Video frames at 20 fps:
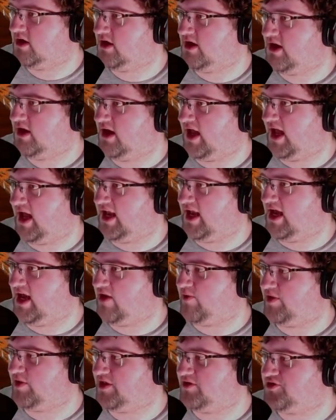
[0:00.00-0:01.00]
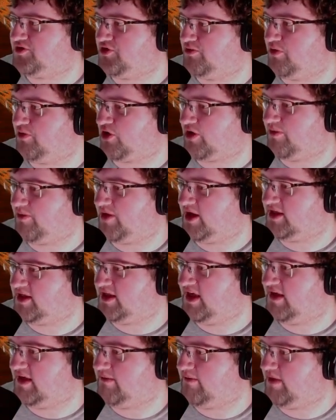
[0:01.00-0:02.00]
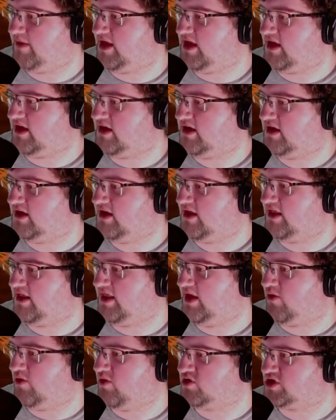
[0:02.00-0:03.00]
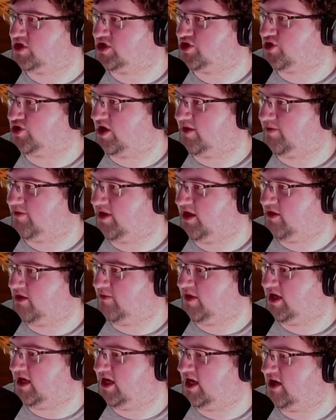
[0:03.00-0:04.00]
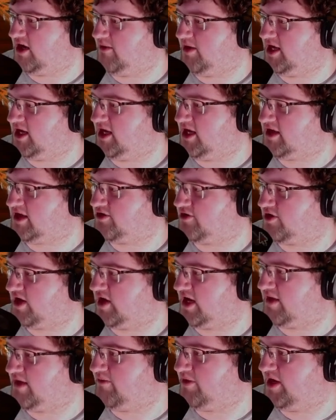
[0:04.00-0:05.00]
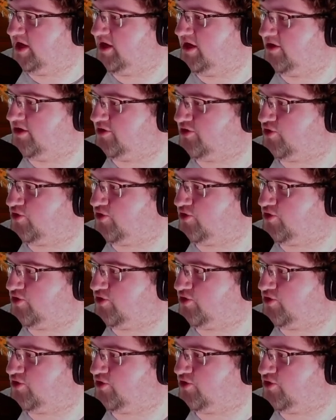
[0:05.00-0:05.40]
And now when those 2 porcupines hit me, they won't just straight up kill me, and on my next turn I can play another squirrel,